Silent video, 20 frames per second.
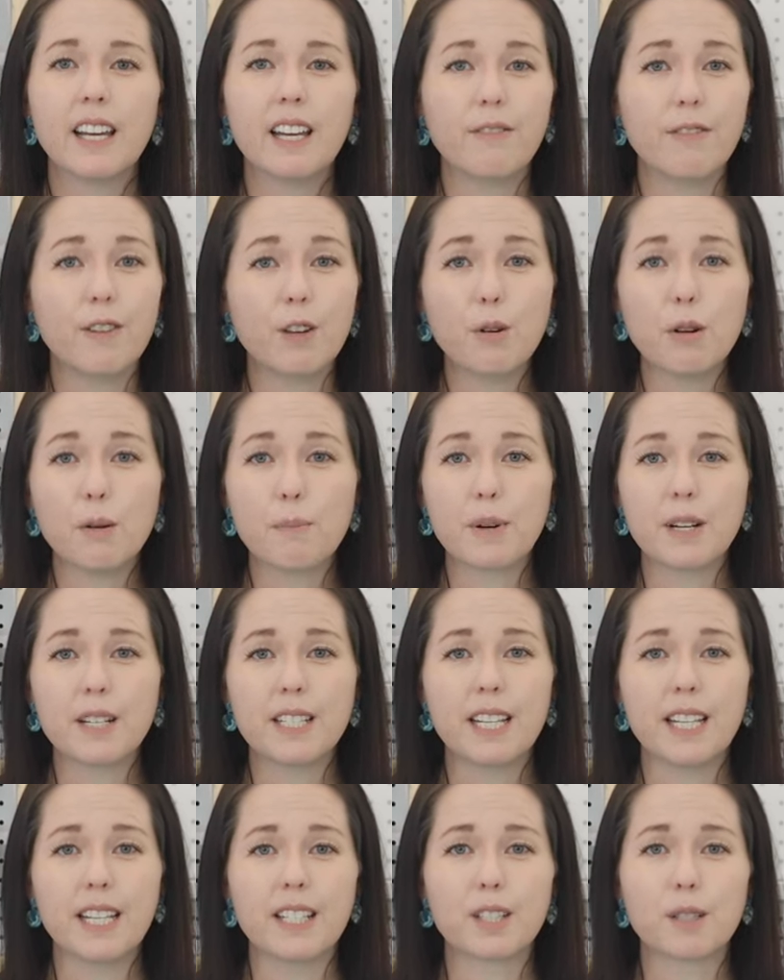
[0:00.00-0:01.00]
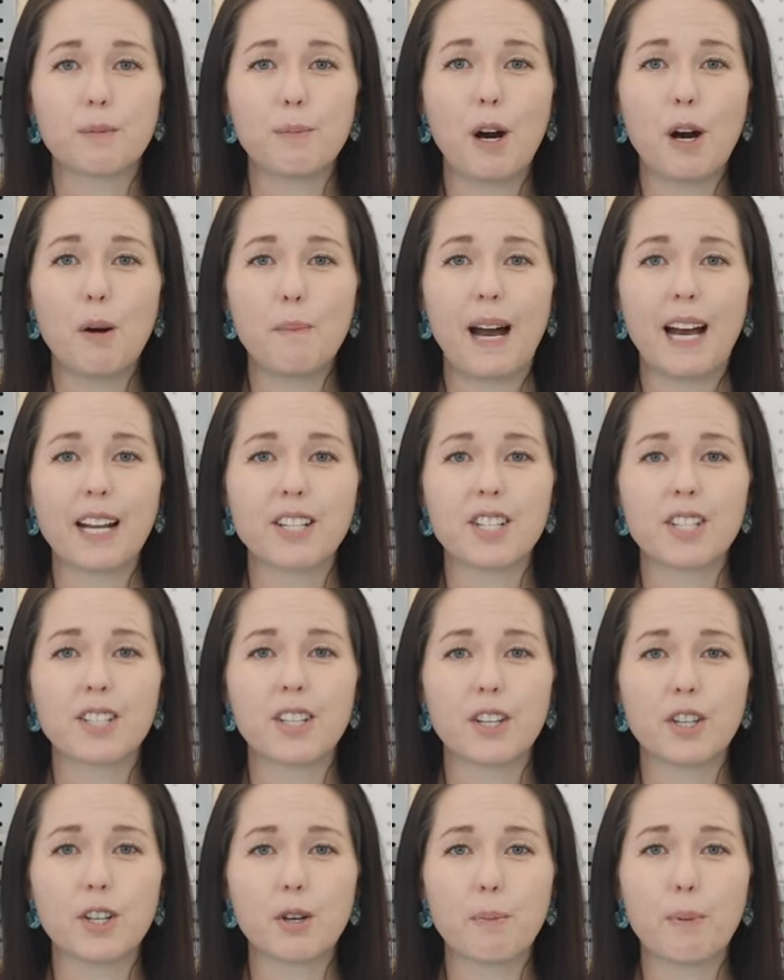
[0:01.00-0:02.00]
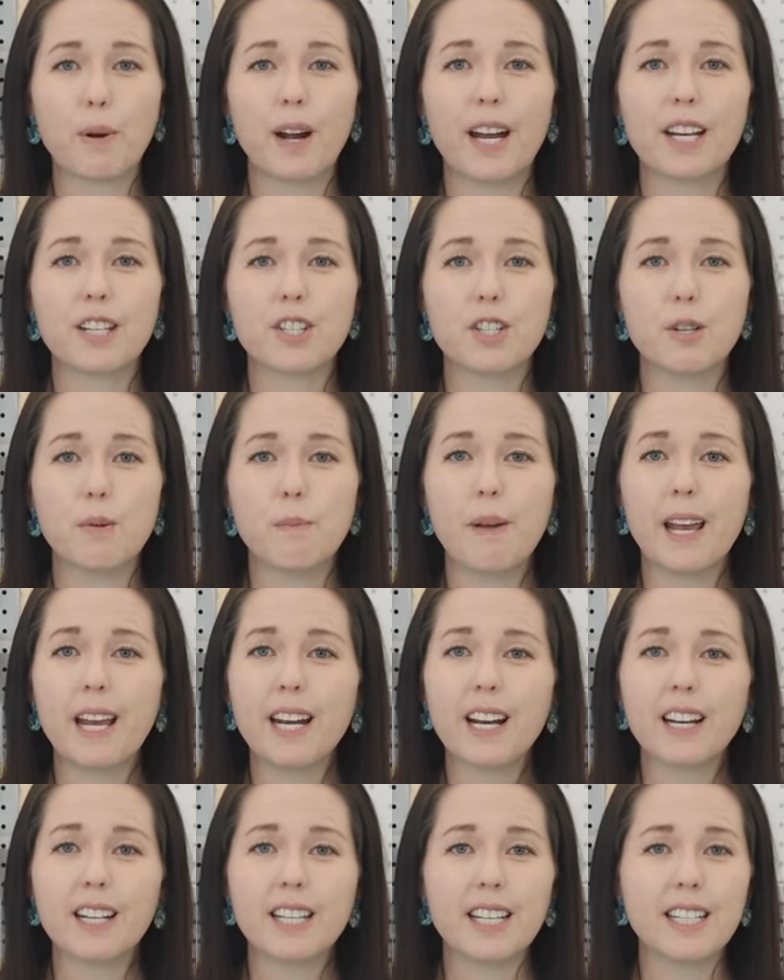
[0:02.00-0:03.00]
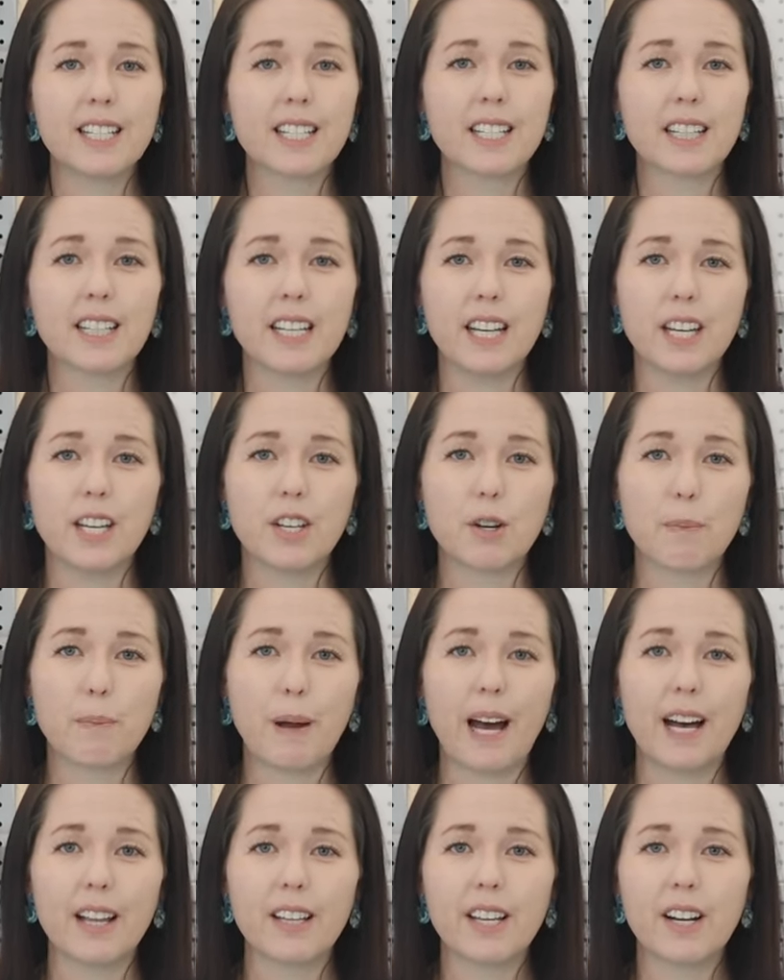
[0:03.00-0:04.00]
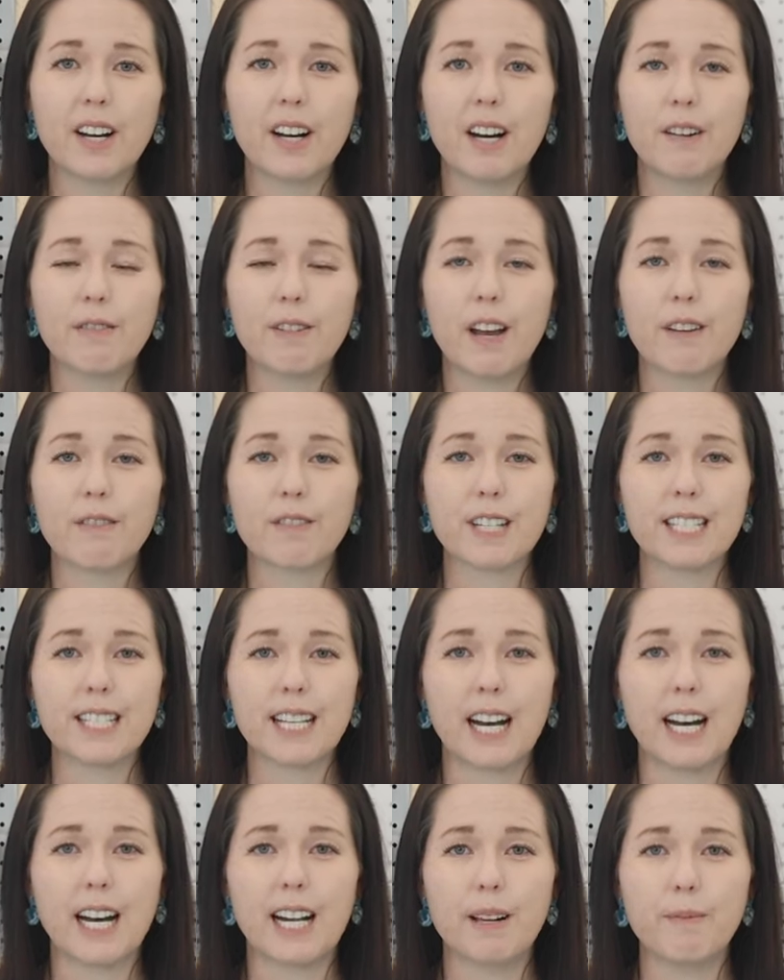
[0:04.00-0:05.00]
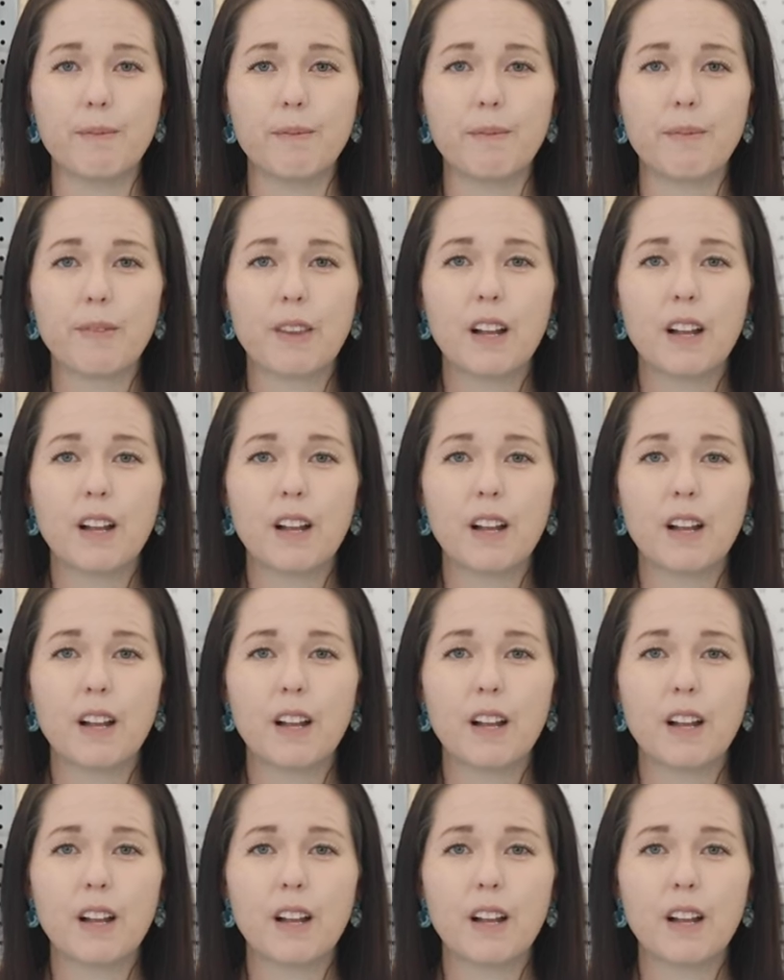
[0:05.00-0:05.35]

If you are printing small batches on your press, you may not need to clean your pallet off every time.